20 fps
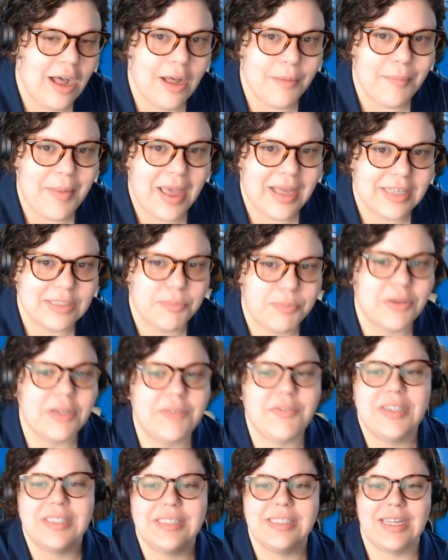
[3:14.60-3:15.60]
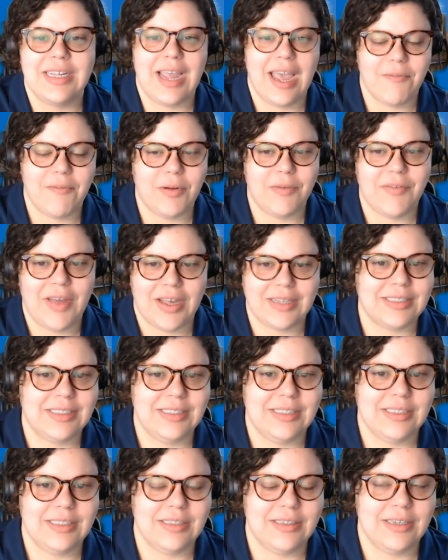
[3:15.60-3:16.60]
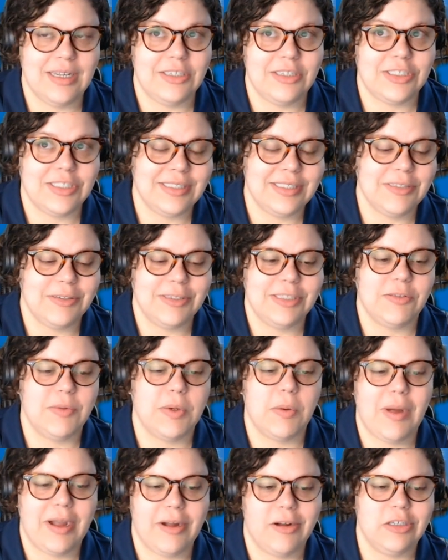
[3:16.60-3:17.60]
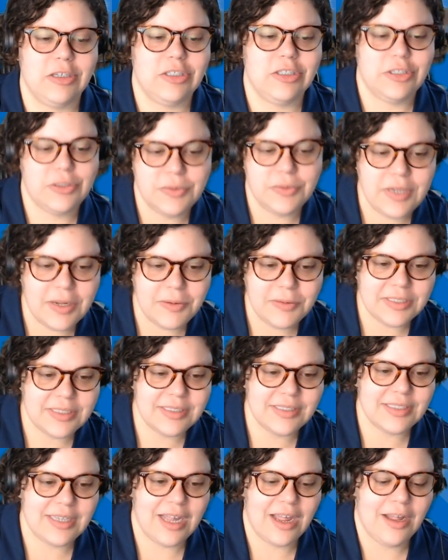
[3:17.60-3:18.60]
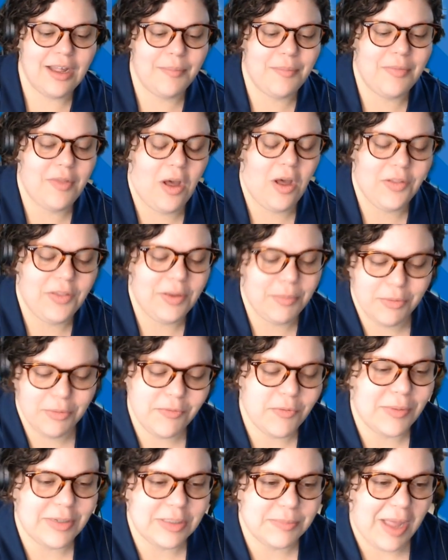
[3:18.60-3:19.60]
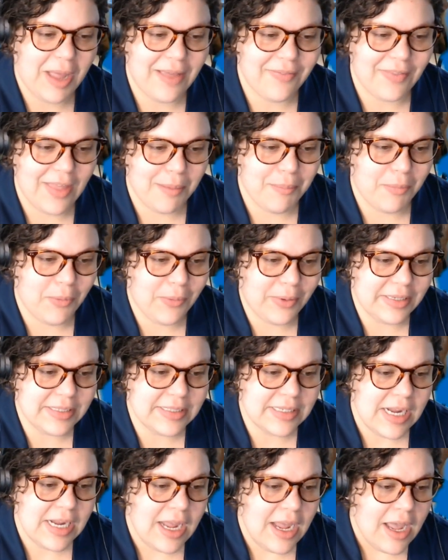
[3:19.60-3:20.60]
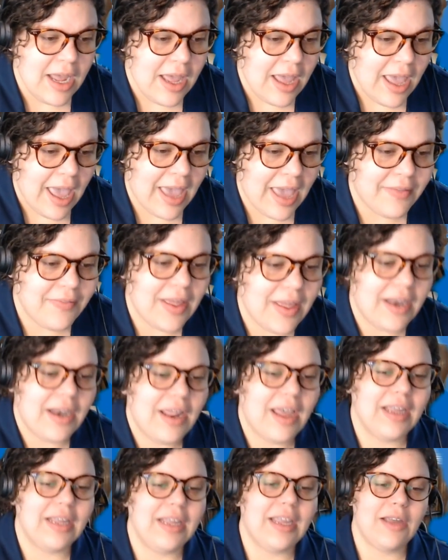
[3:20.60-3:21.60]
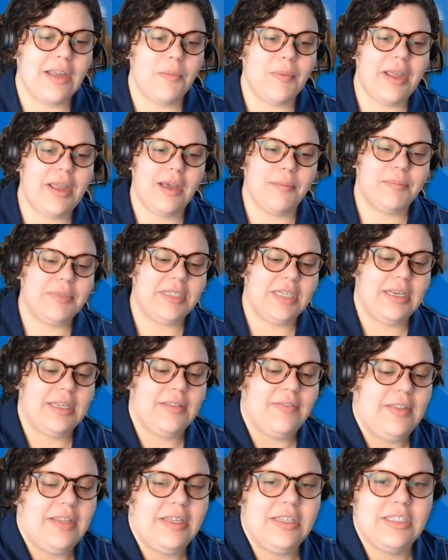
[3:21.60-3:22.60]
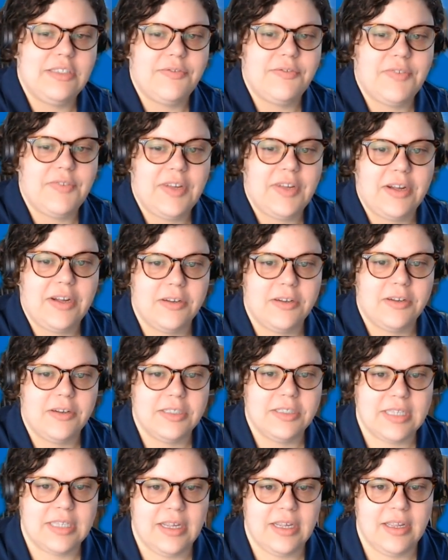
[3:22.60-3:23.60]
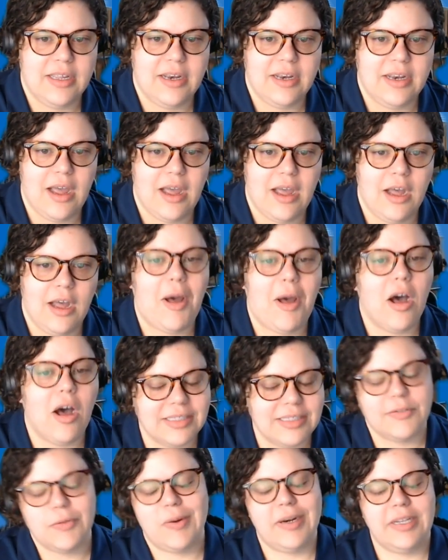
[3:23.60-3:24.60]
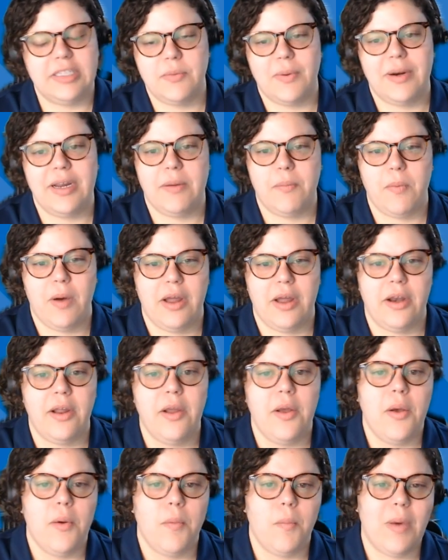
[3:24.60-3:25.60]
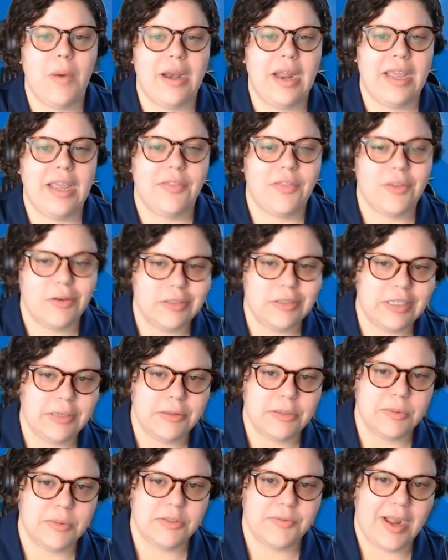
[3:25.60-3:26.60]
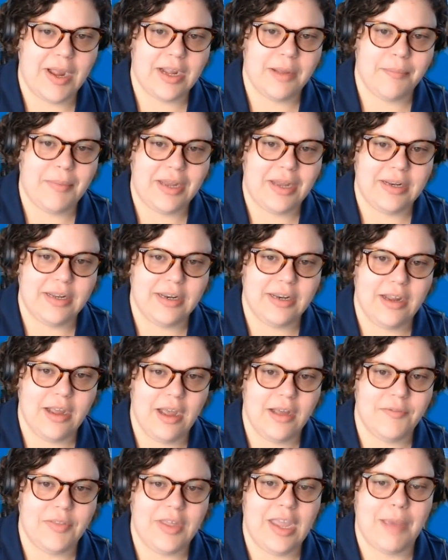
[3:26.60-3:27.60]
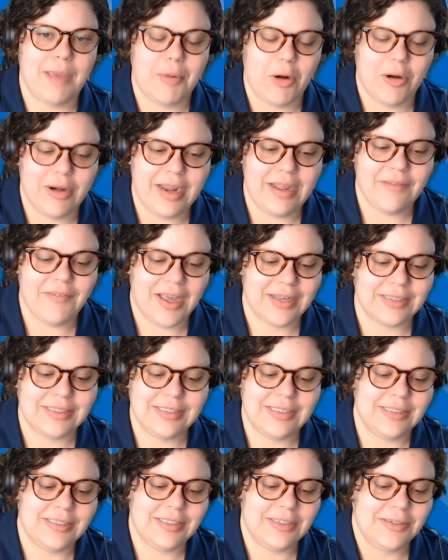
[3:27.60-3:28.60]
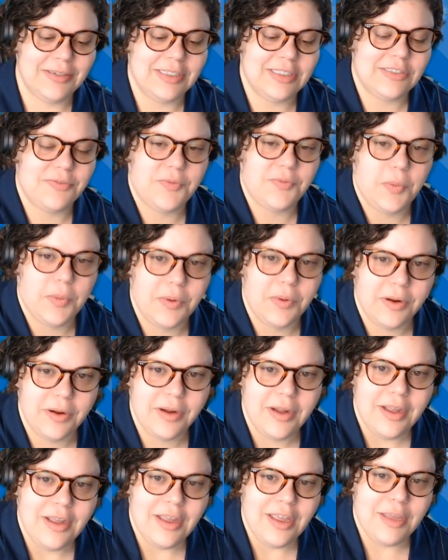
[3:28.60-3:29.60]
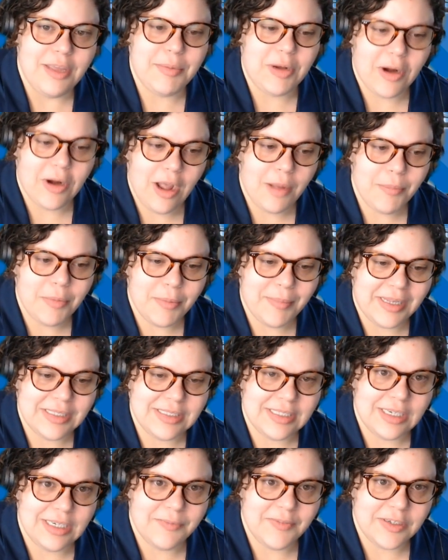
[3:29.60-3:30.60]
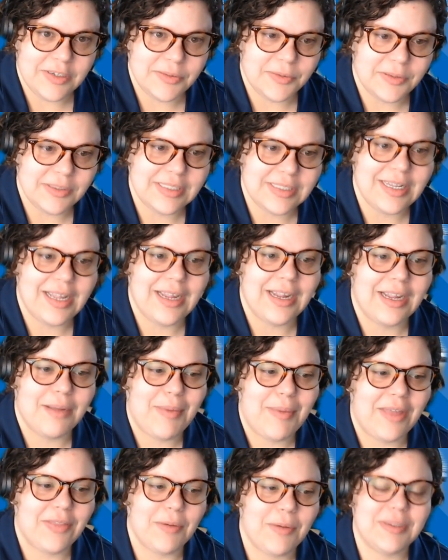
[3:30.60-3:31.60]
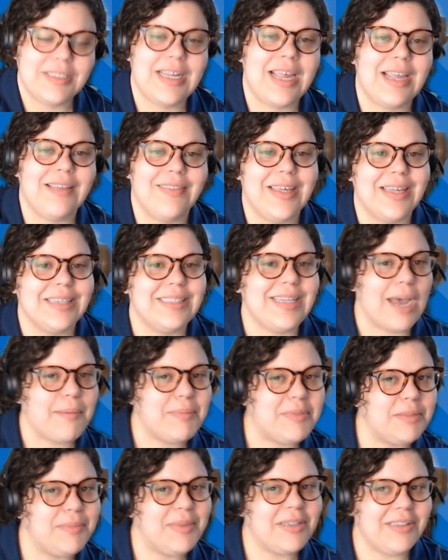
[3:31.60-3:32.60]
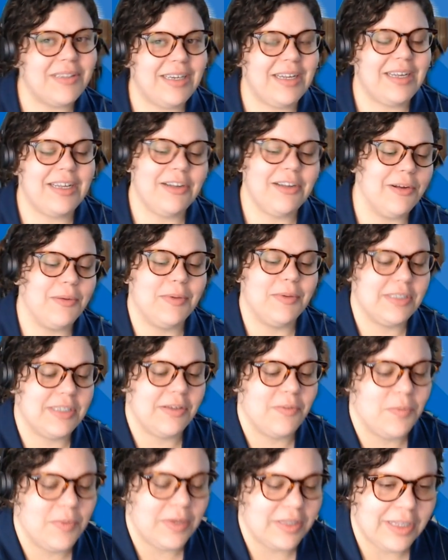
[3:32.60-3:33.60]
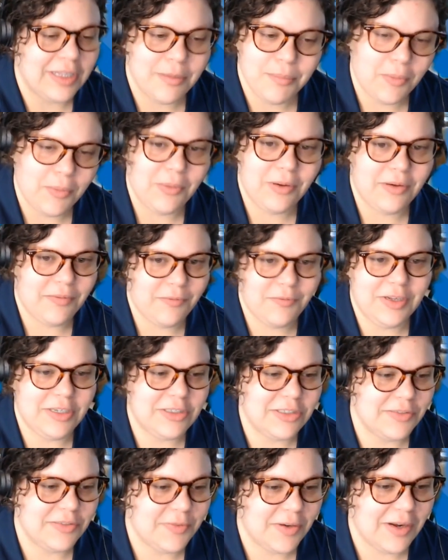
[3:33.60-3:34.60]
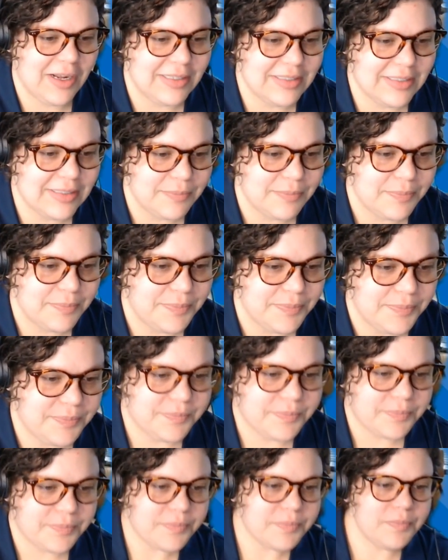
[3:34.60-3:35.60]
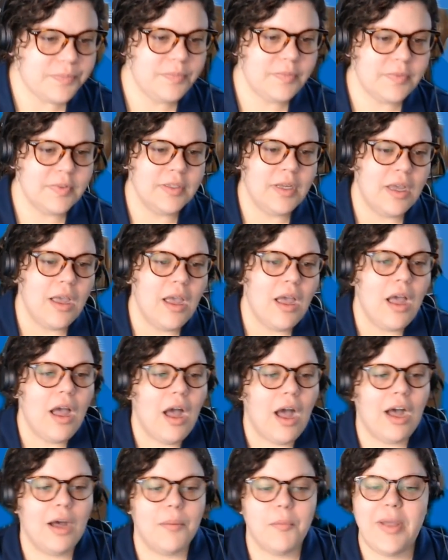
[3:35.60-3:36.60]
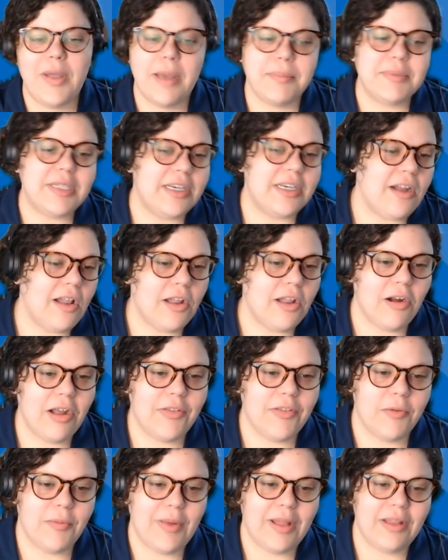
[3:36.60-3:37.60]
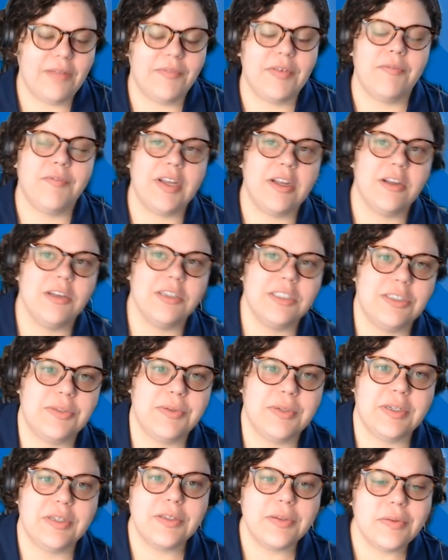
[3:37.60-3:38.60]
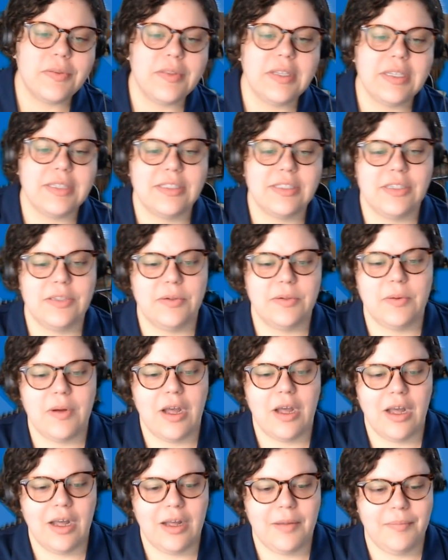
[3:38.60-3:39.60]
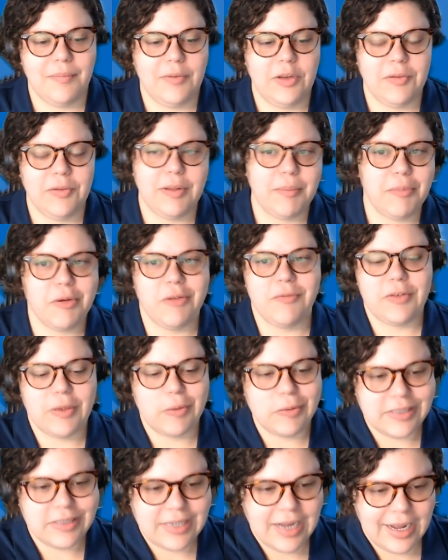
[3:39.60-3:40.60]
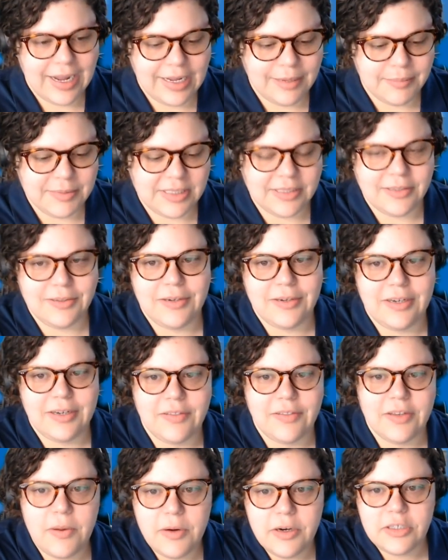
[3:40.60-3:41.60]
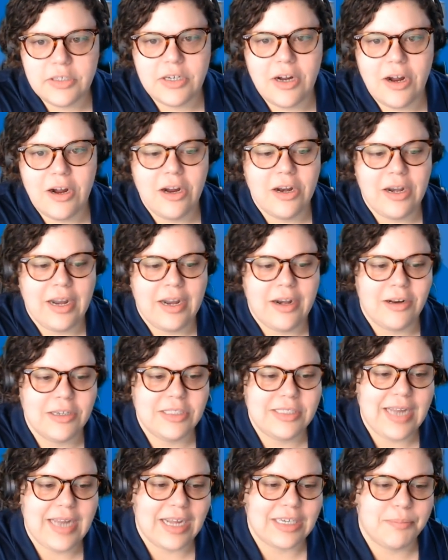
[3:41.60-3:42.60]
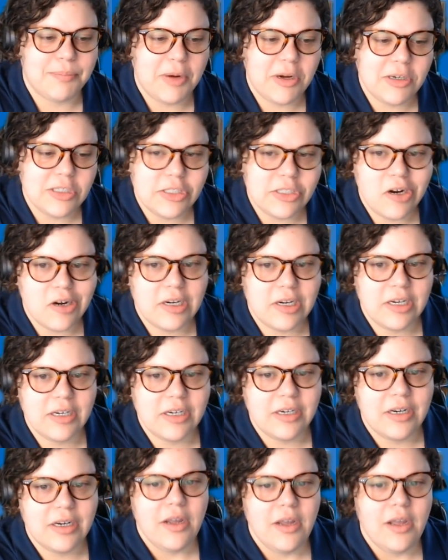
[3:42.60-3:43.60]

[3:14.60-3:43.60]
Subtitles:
As previously, every vaccination series required two doses, all the approved ones at that point. And then again, we updated these figures in August of 2021 when a third dose was recommended of the mRNA vaccine series for immunocompromised individuals. Like Matthew was saying, the adaptability here was a really important feature for us. We updated all our other relevant figures to include these newly approved dose types, including the donut chart and our stacked bar chart.